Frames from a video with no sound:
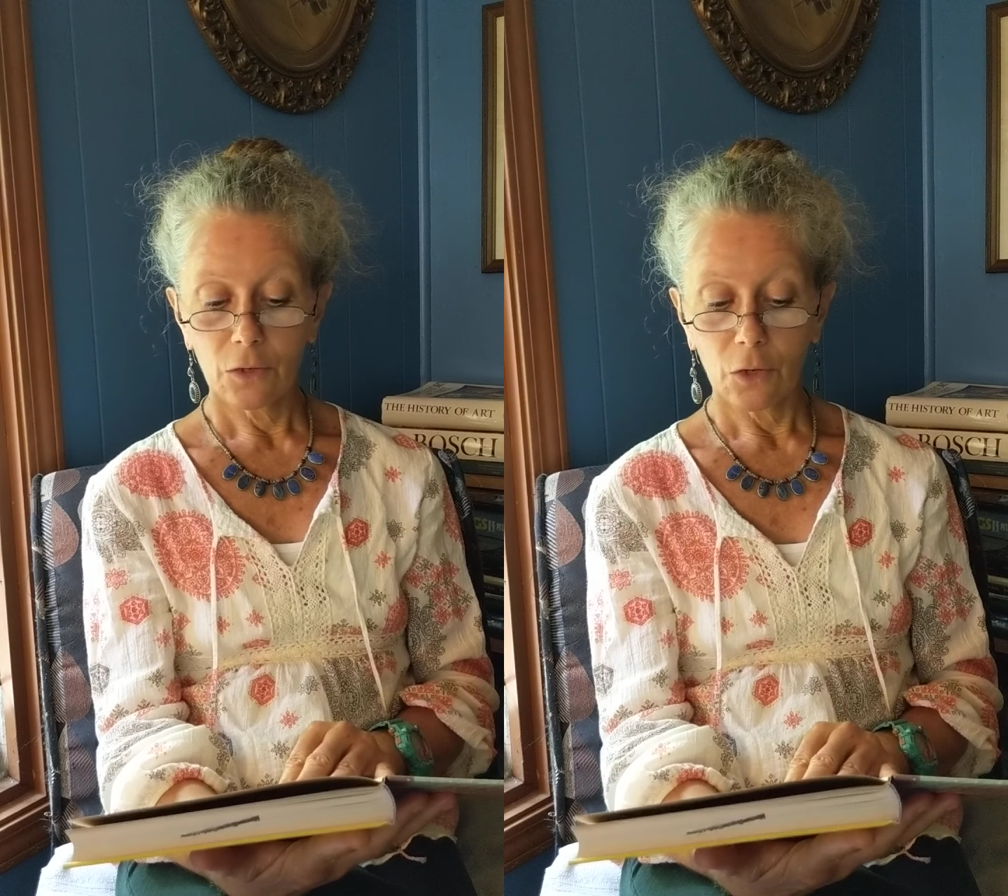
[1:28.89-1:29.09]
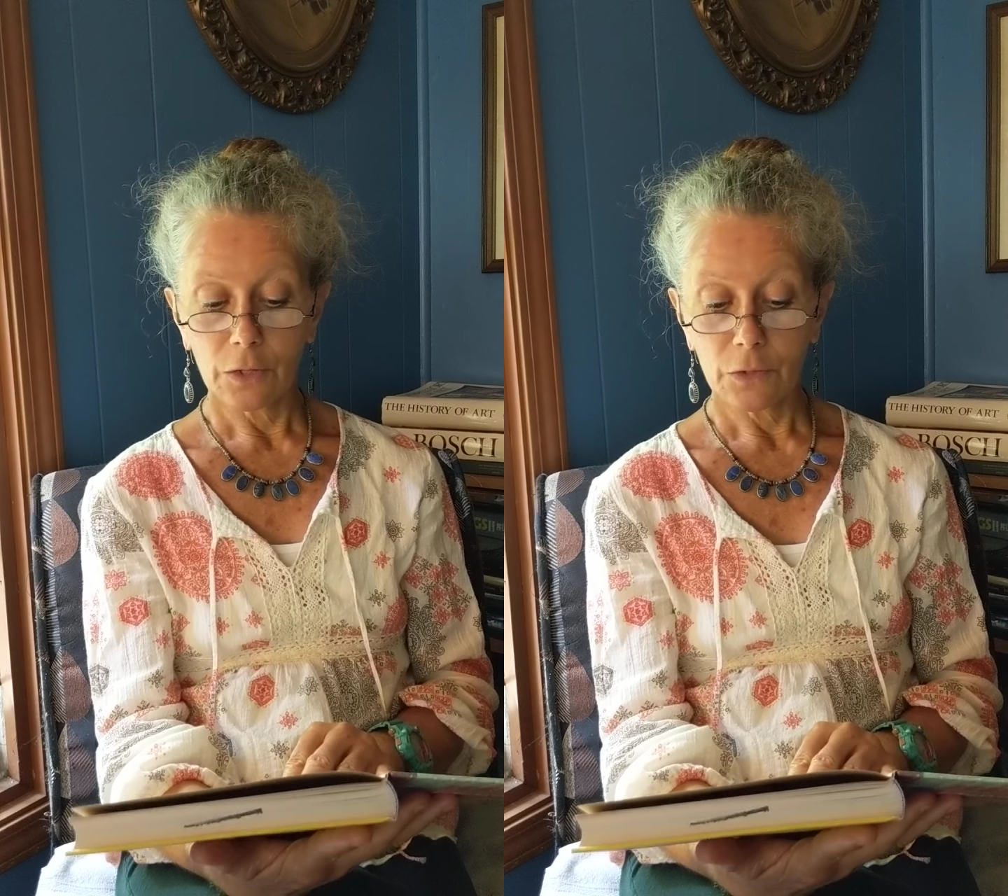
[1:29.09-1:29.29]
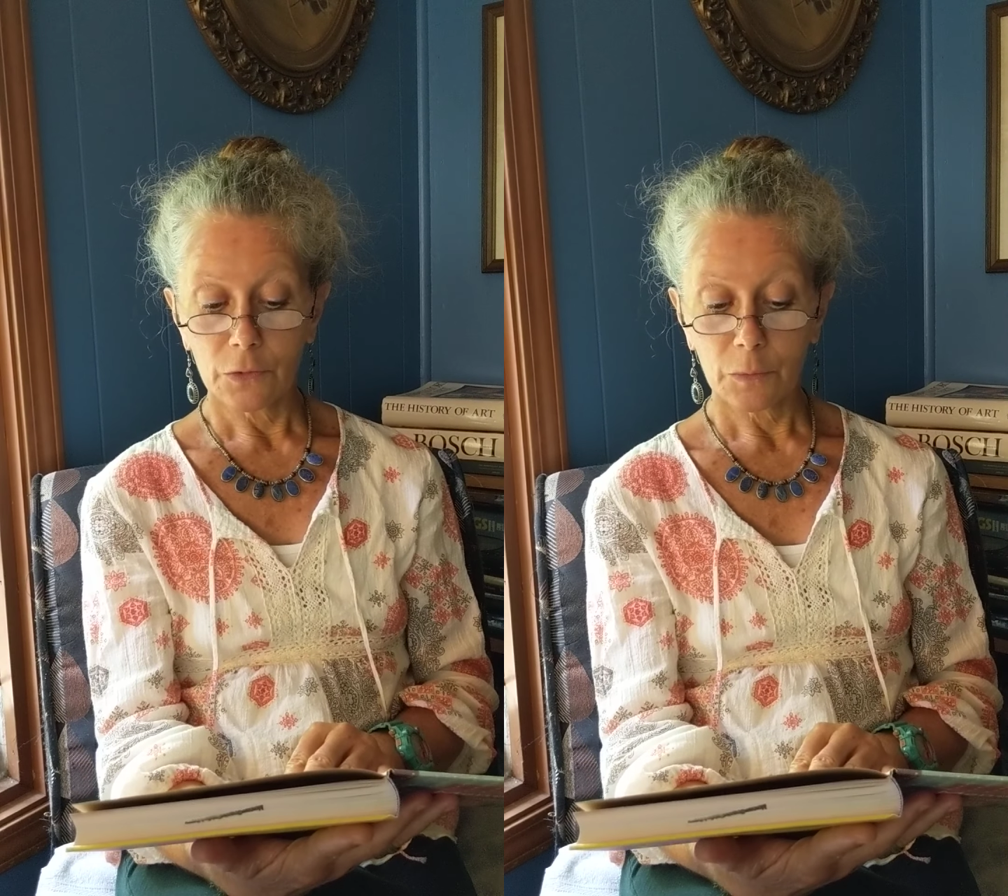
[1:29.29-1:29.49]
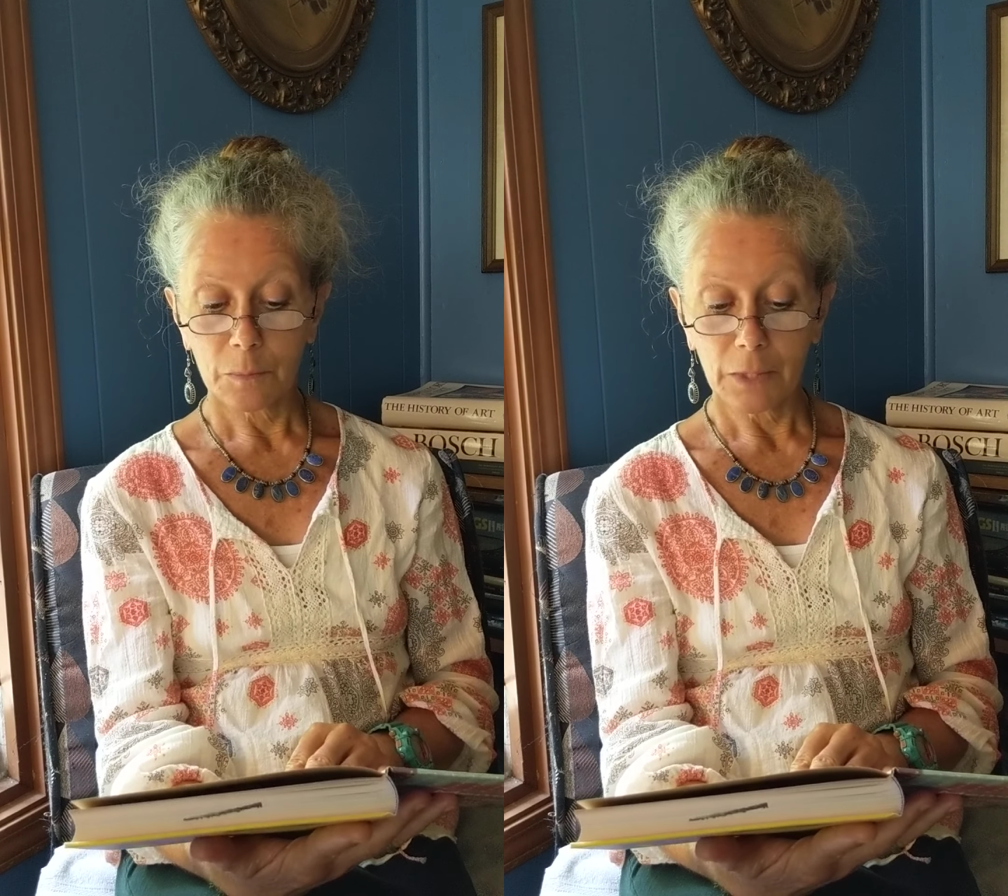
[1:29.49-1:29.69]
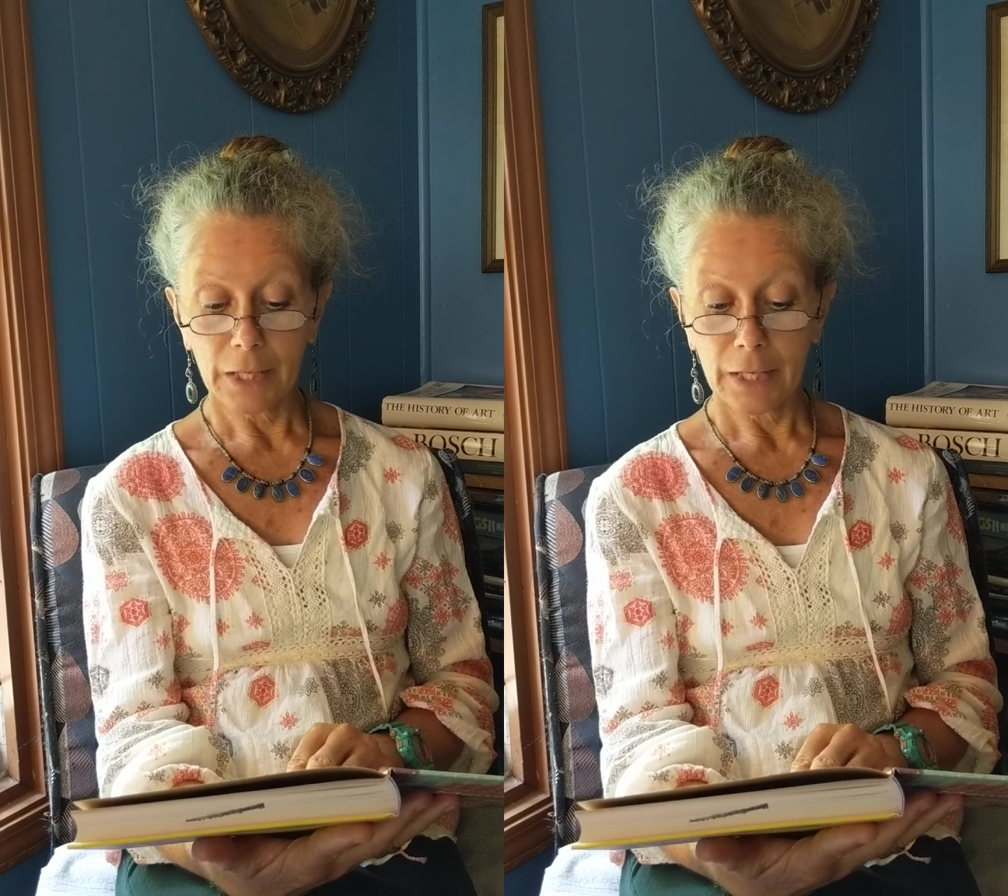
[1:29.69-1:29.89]
on
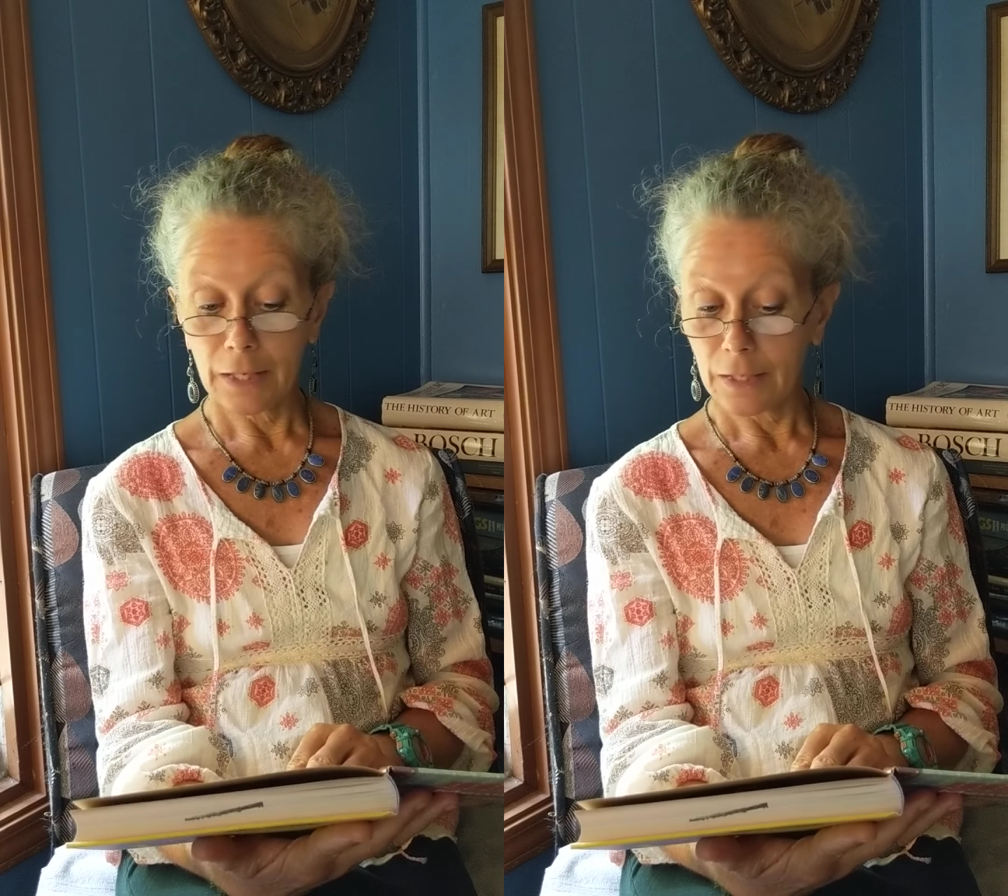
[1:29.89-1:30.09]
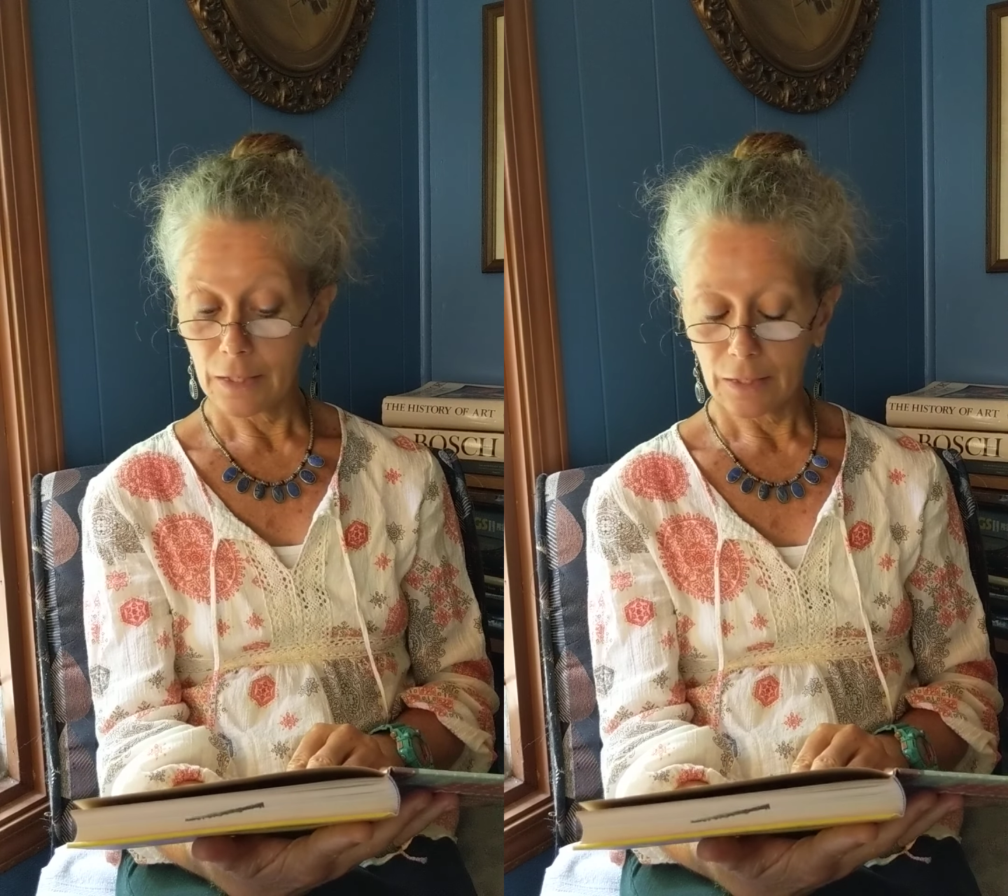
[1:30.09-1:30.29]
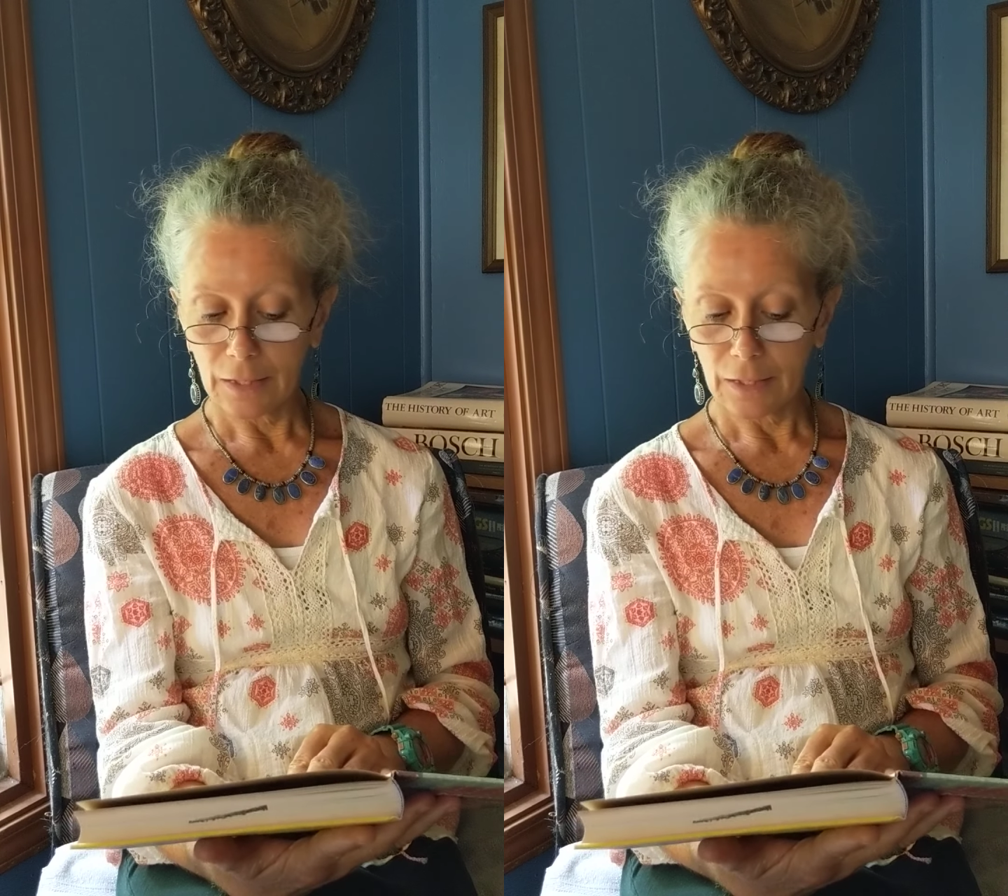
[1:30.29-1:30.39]
display